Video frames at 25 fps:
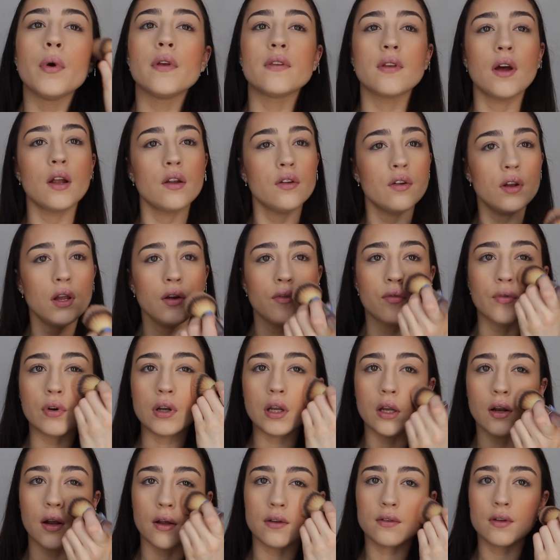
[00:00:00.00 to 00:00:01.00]
It's actually a
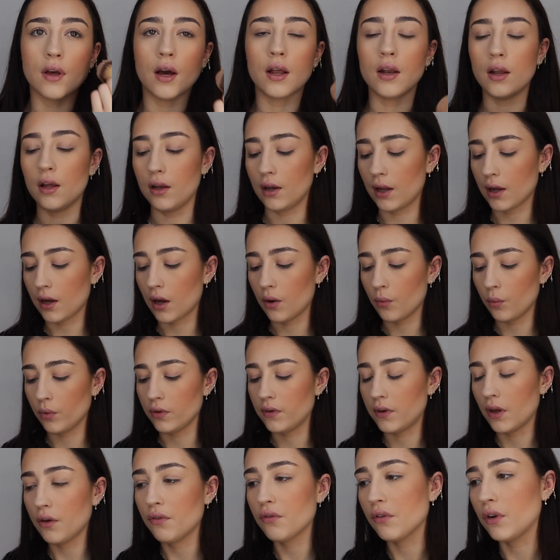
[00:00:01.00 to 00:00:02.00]
really nice colour. Like I
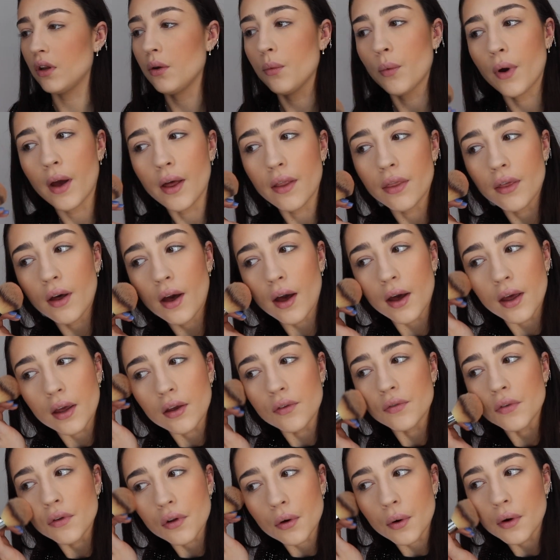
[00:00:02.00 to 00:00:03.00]
would definitely wear that,
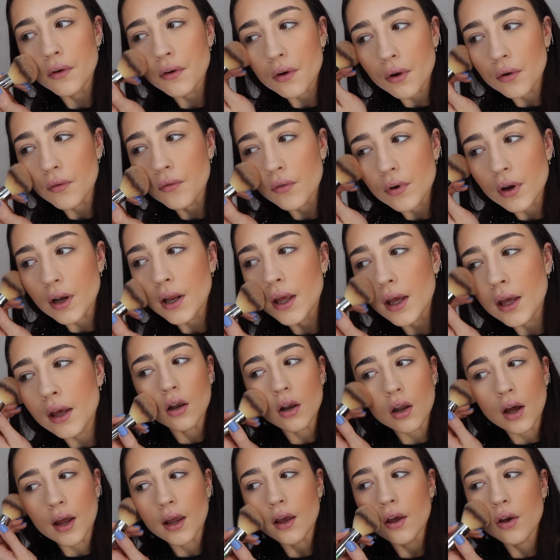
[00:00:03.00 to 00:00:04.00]
even though I don't really
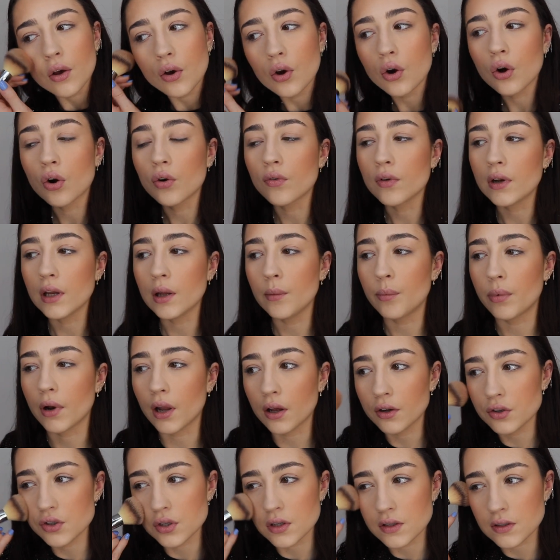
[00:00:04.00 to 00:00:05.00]
like corally
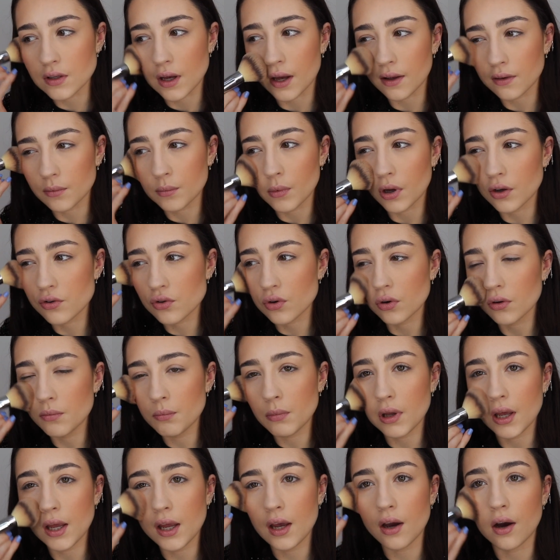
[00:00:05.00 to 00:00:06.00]
blushes as much on
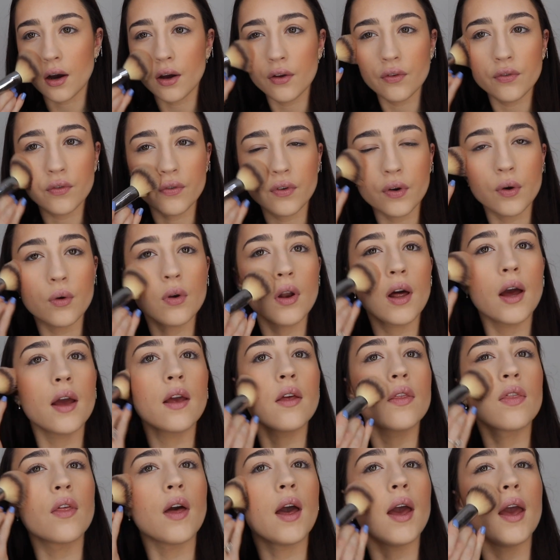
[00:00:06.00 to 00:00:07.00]
me. I feel
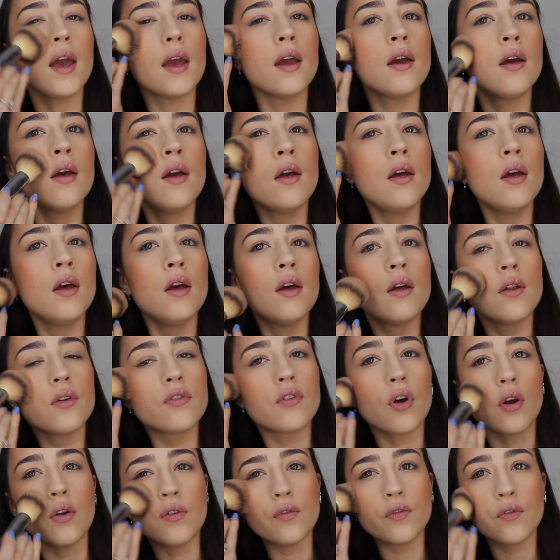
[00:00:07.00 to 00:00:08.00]
like they
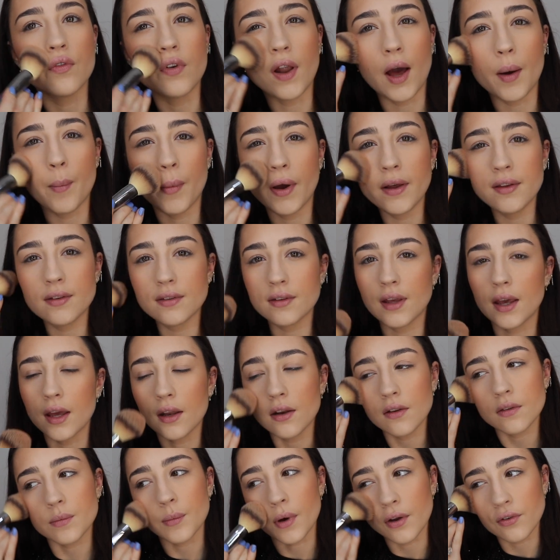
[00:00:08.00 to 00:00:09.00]
don't flatter my
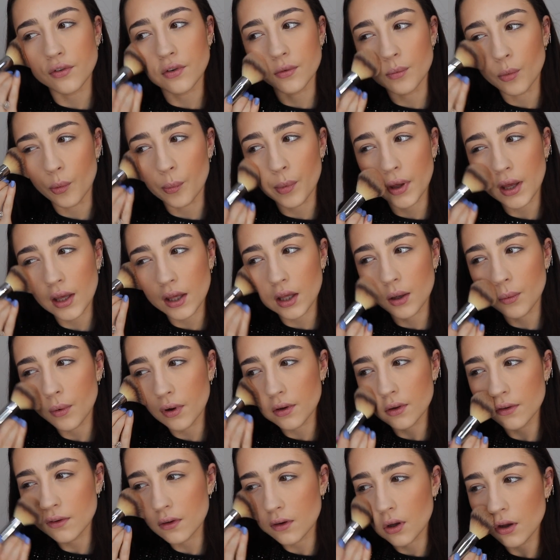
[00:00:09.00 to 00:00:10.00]
skin as much as more pinky
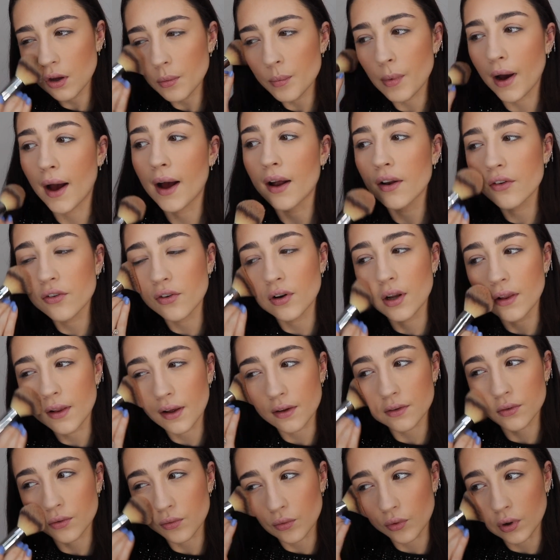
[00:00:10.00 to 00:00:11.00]
ones do, but actually
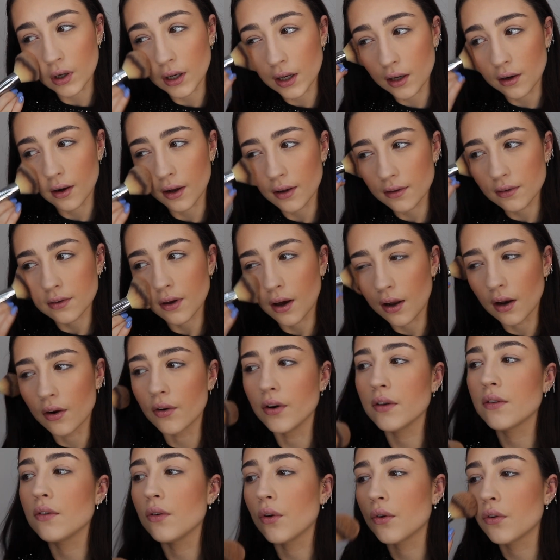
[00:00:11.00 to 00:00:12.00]
that's a really nice colour.
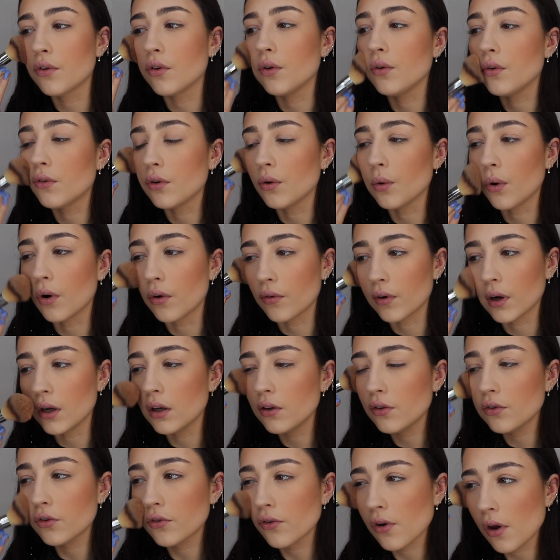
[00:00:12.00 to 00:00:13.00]
It's not too
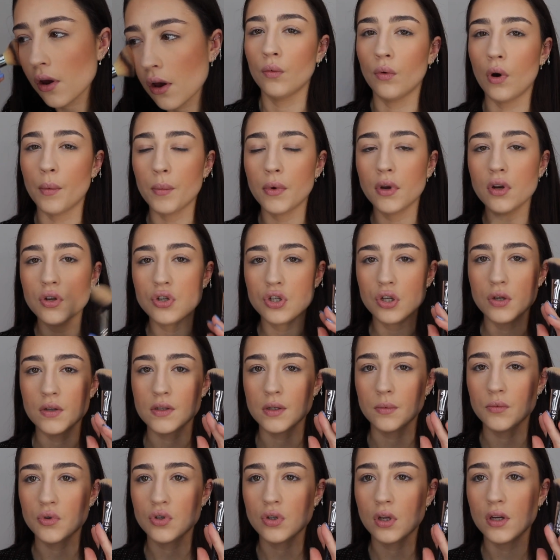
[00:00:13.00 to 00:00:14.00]
orange. What I'm going to do
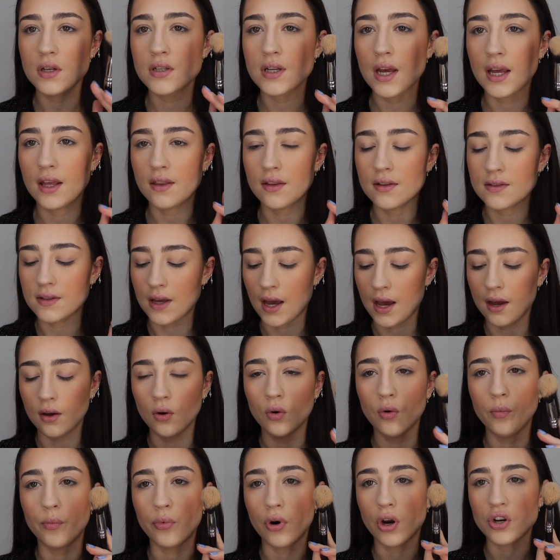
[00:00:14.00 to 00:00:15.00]
is I'm just going to take this
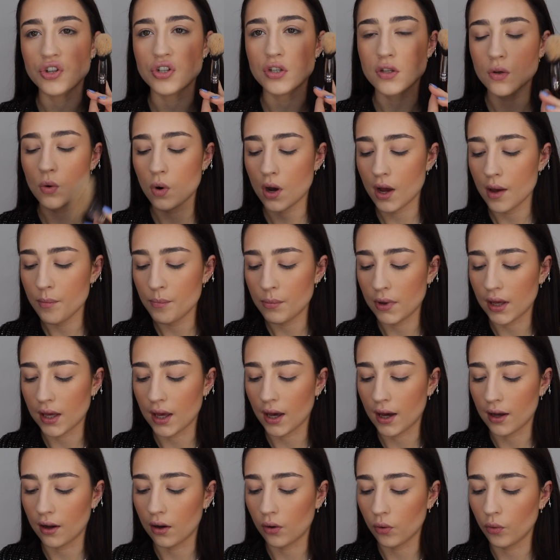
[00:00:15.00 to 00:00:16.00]
angled brush. It's quite a big
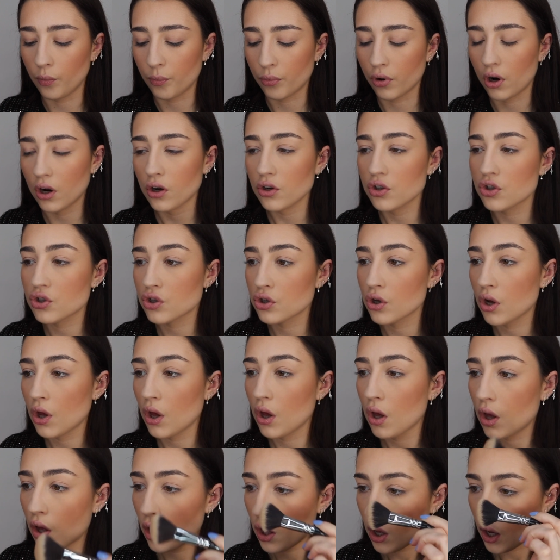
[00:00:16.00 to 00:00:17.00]
angled brush,
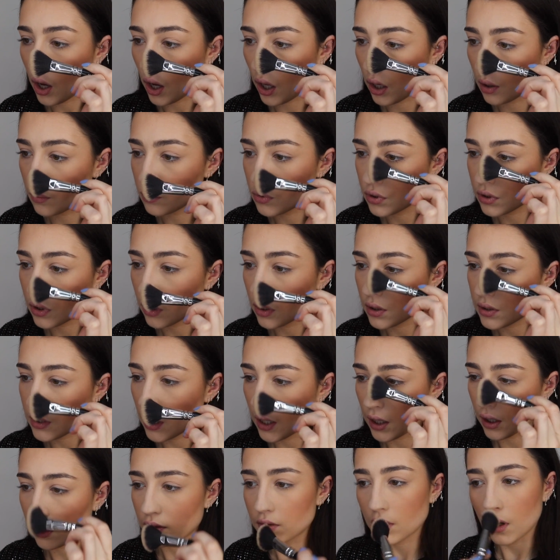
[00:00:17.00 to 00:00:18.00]
and I'm just going to
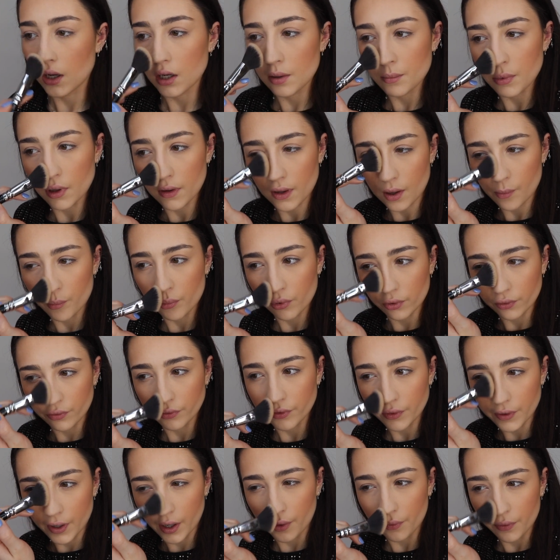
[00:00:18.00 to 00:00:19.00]
take a tiny bit of that
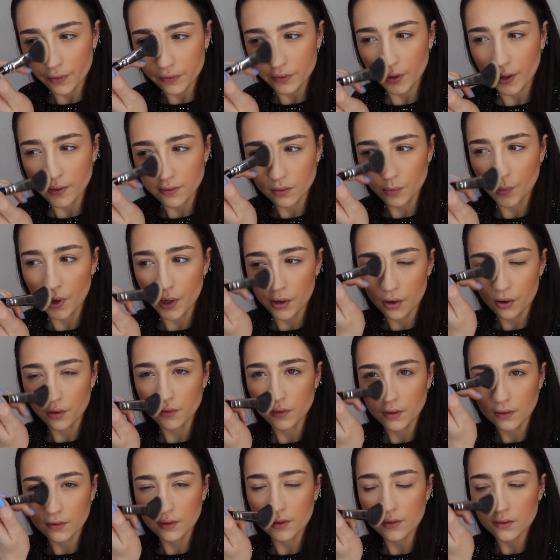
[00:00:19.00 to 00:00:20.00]
bronzer down the sides of my
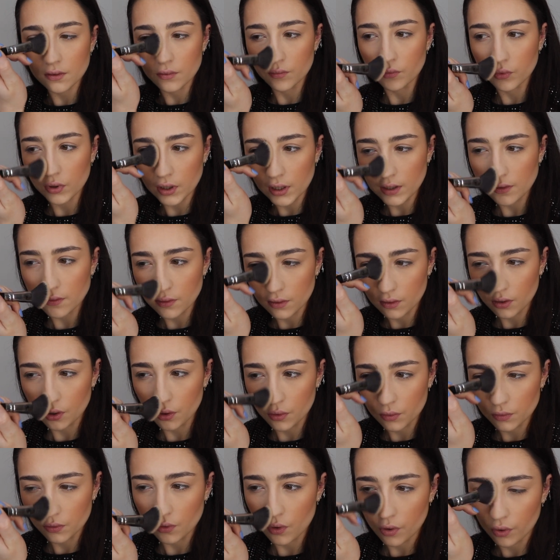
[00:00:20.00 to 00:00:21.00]
nose. This isn't really to
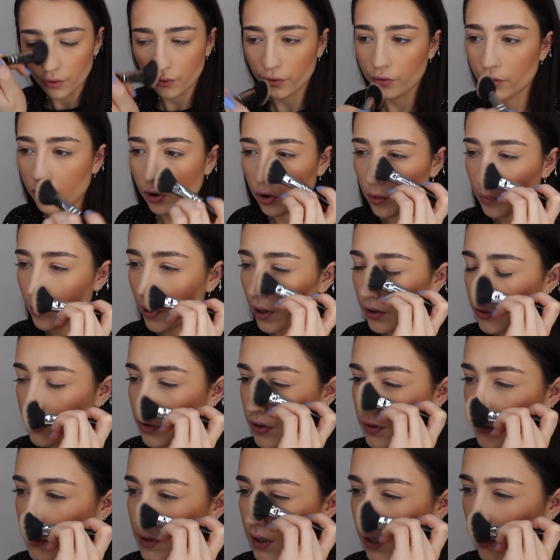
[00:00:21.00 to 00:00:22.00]
nose contour, but
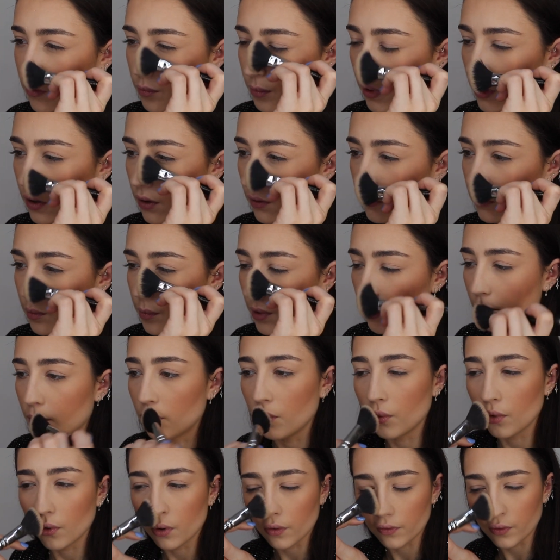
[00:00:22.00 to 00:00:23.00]
just to give my nose a bit
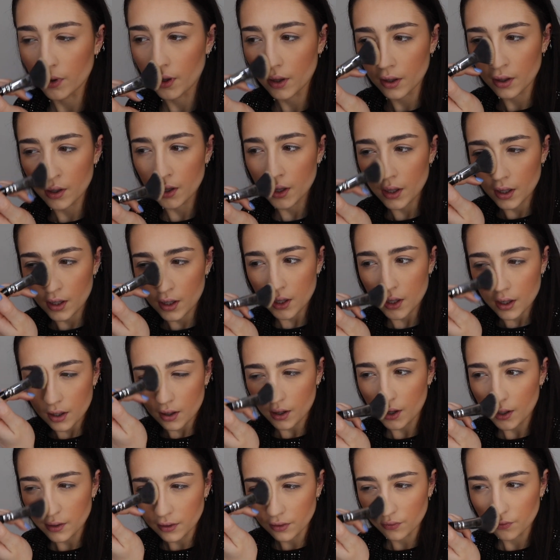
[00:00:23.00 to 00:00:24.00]
more of a
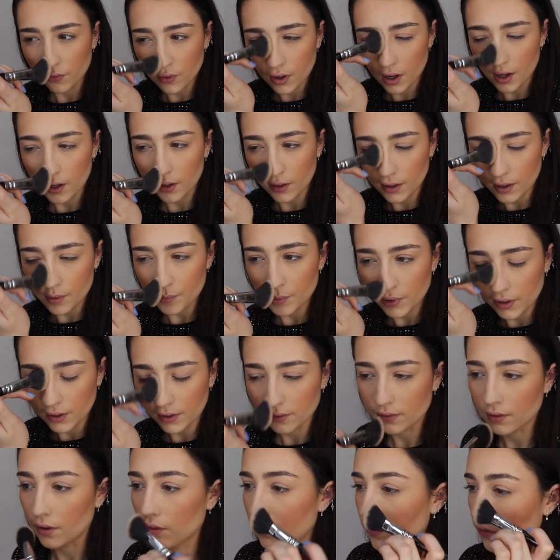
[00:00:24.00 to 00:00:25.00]
kind of colour,
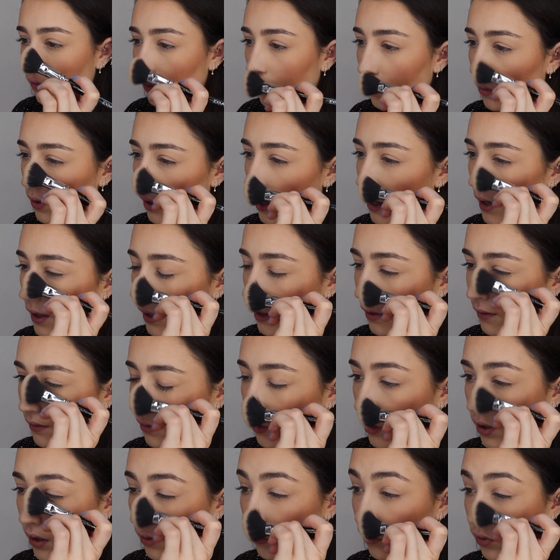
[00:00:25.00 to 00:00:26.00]
because I feel like it's
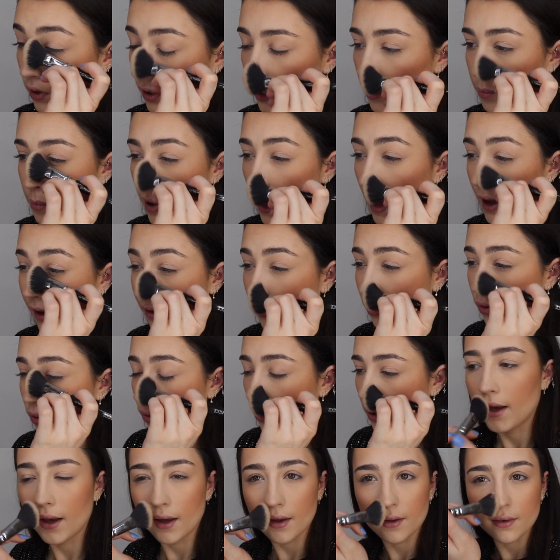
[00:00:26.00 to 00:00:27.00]
looking really
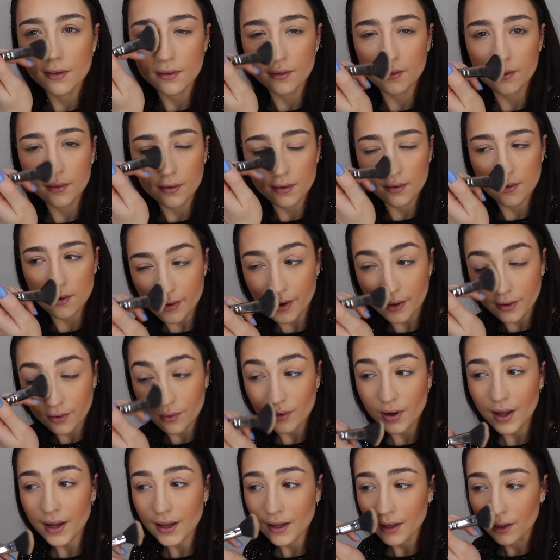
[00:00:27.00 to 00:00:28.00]
pale and I
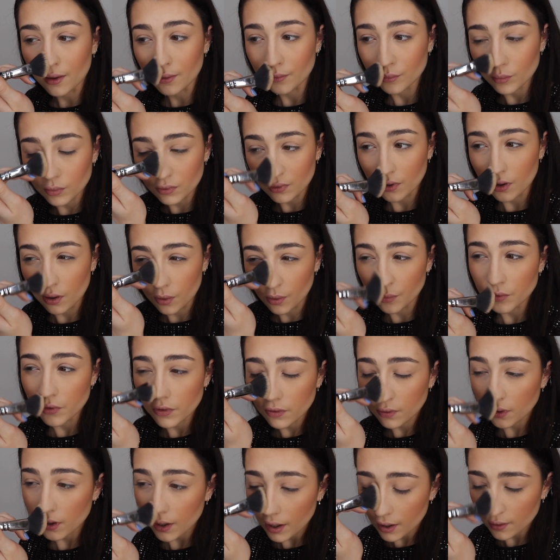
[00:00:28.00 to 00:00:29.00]
don't like it. So I'm
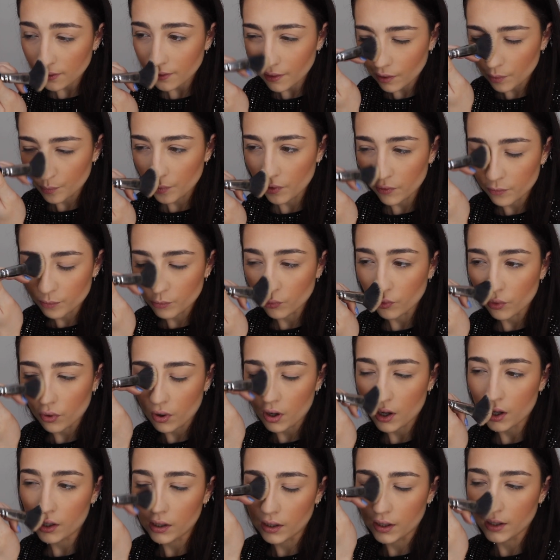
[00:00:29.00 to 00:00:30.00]
just going to add a little bit more
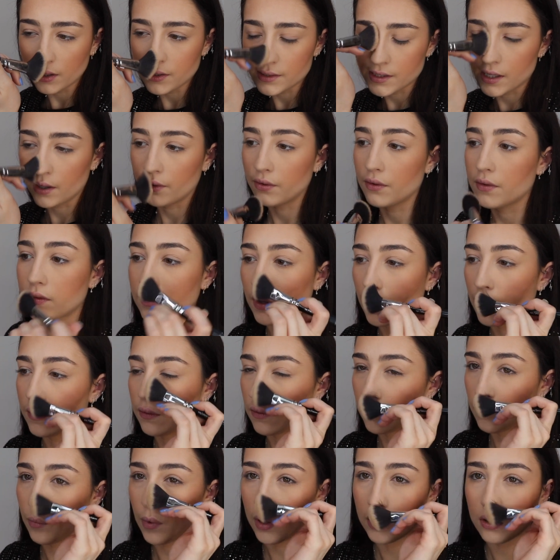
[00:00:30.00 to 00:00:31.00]
colour down the
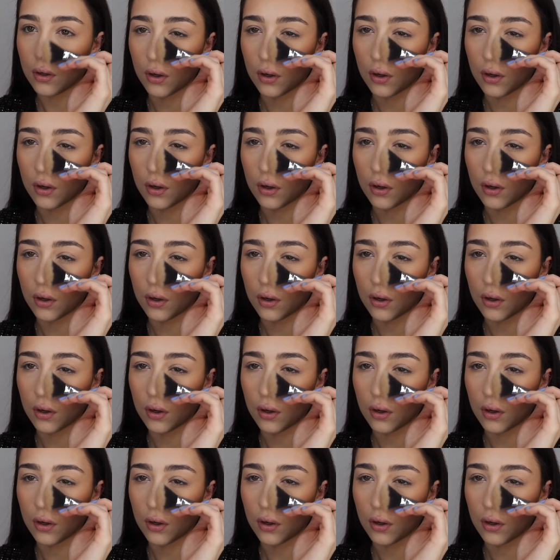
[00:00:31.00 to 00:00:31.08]
sides of my